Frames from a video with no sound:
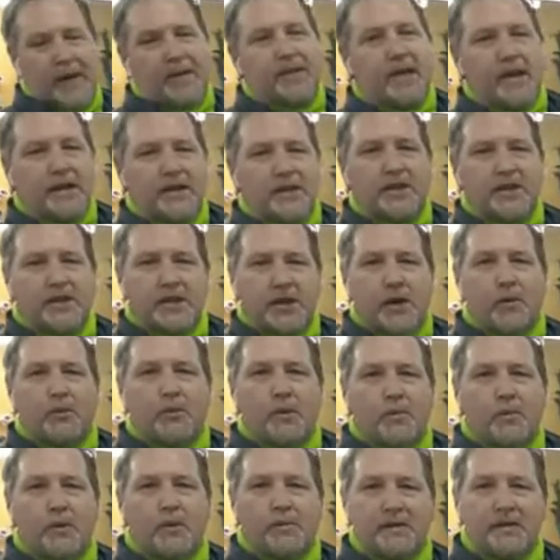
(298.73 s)
the end of the year, we
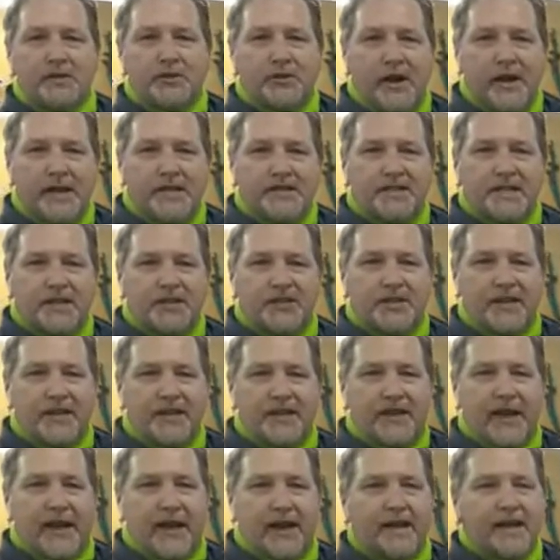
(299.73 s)
will be transitioning
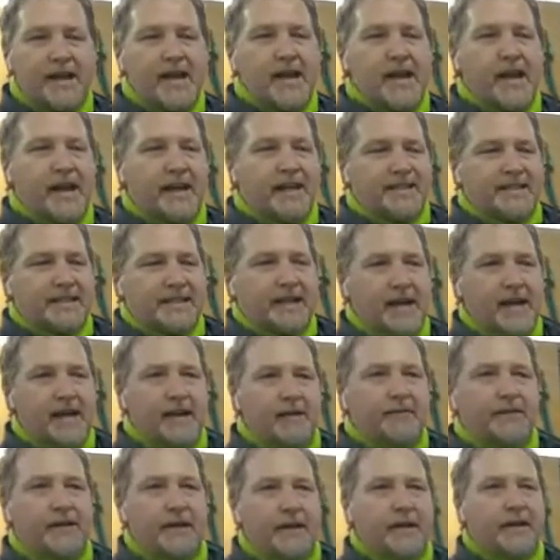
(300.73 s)
that. And it's kind
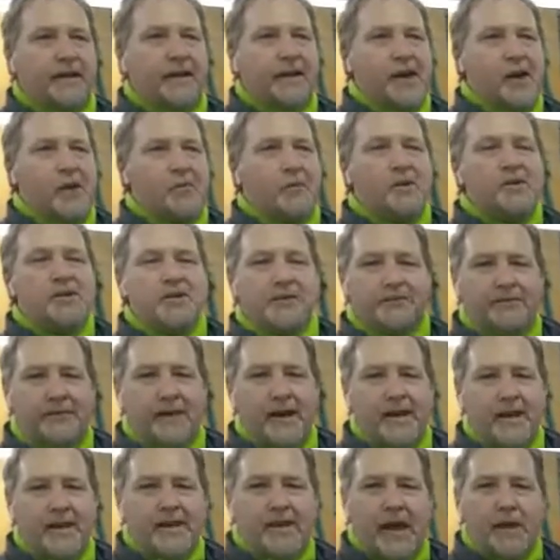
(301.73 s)
of we're
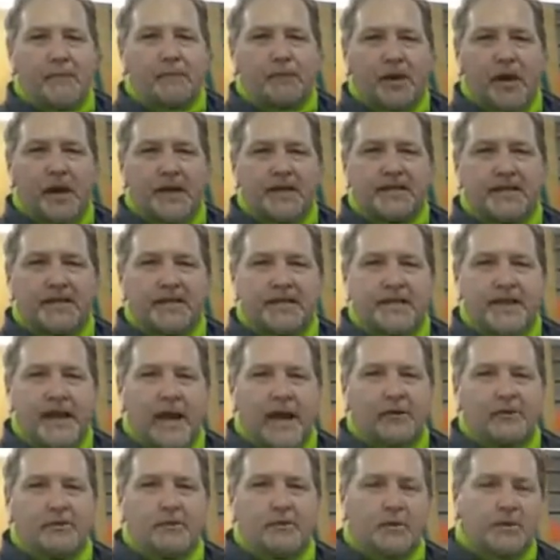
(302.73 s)
defining that process
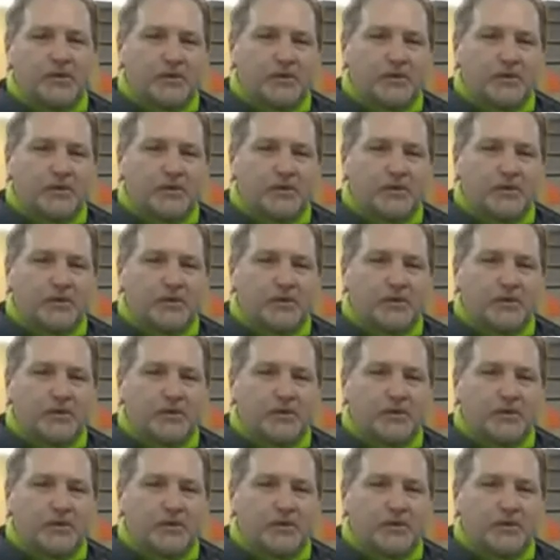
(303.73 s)
now as we